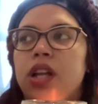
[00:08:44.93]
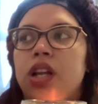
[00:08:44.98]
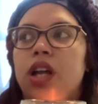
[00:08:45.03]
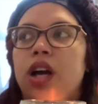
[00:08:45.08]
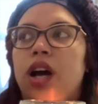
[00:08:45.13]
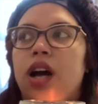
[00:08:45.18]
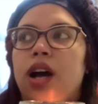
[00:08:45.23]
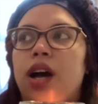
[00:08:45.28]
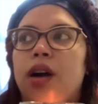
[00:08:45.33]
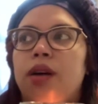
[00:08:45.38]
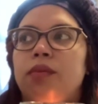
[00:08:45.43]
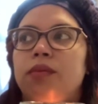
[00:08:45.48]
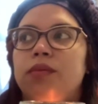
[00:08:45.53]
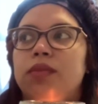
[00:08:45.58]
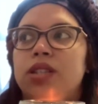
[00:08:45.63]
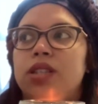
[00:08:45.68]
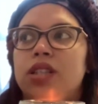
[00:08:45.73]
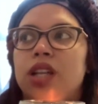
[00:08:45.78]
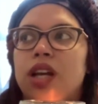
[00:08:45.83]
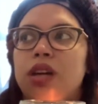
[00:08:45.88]
um,
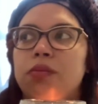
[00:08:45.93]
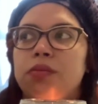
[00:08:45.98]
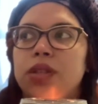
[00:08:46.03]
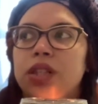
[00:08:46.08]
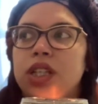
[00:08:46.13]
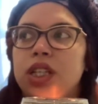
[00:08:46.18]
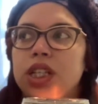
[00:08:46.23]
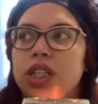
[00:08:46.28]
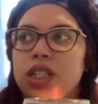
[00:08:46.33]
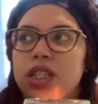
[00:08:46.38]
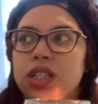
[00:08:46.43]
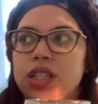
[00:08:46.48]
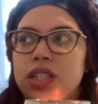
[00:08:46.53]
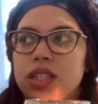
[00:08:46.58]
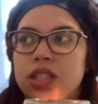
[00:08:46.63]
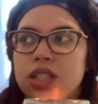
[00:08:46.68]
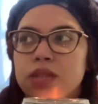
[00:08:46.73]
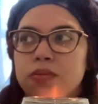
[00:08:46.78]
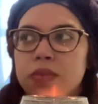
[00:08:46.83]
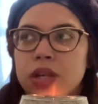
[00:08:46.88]
stop being in
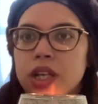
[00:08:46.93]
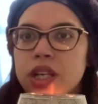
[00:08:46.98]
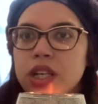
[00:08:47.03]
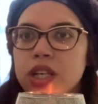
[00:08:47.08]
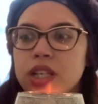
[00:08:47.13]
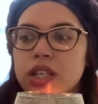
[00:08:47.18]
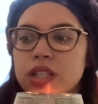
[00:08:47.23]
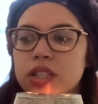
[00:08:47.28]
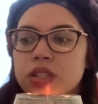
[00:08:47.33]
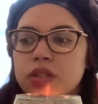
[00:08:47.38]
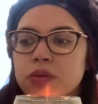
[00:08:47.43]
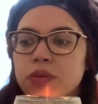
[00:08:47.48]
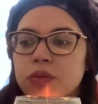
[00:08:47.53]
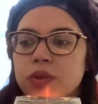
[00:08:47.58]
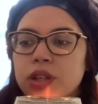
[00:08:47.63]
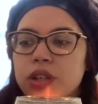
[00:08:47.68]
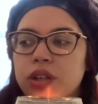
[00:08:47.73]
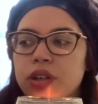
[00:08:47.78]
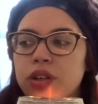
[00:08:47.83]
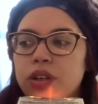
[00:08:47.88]
this space
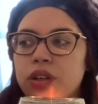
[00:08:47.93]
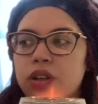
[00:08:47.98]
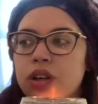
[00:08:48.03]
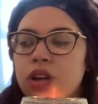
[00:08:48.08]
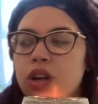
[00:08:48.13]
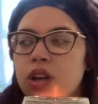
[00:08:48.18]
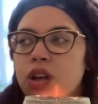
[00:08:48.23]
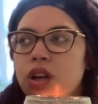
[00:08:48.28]
where